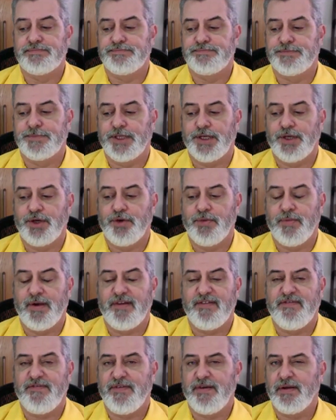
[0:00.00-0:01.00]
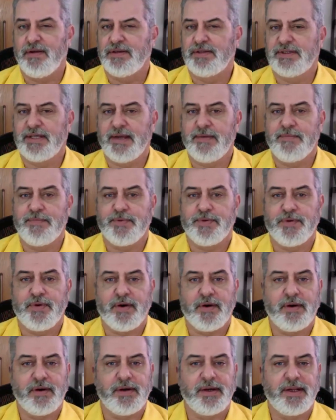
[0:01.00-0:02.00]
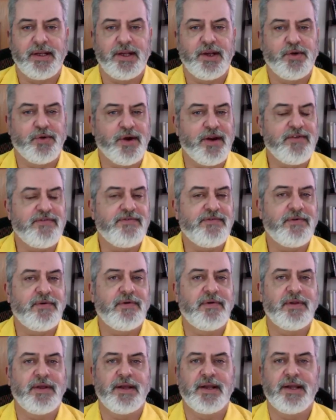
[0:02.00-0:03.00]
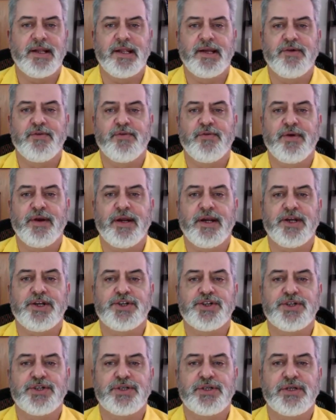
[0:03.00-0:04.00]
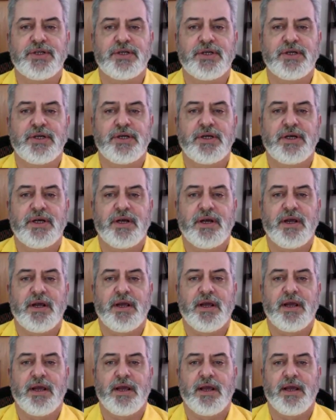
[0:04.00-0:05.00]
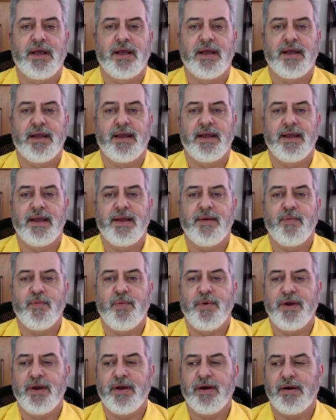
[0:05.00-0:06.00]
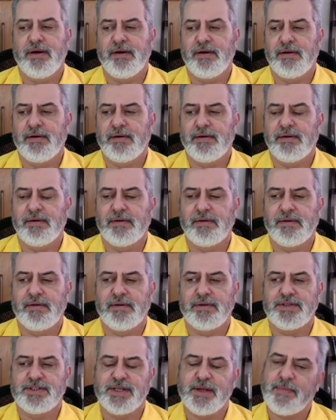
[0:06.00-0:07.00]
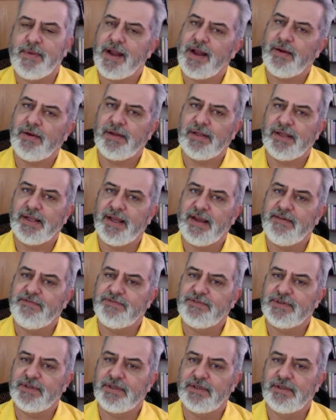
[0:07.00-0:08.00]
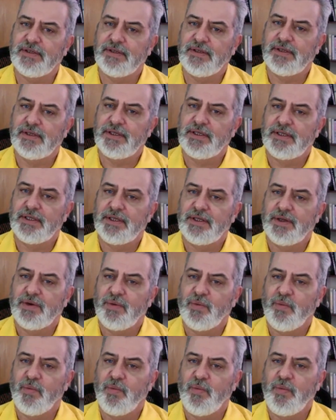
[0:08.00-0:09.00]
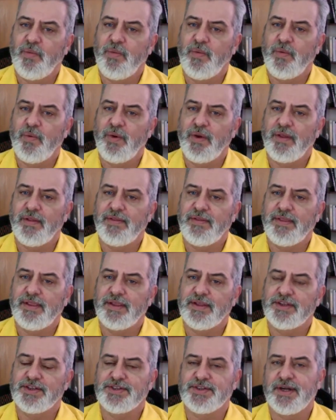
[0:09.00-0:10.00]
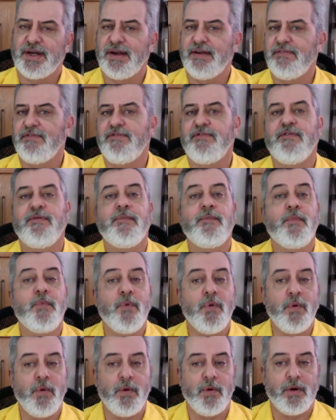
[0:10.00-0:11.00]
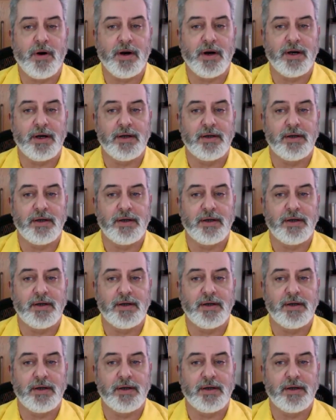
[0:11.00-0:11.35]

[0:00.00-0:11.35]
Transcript: you might feel temporarily grateful and enriched, and we are somehow left with the desire for more.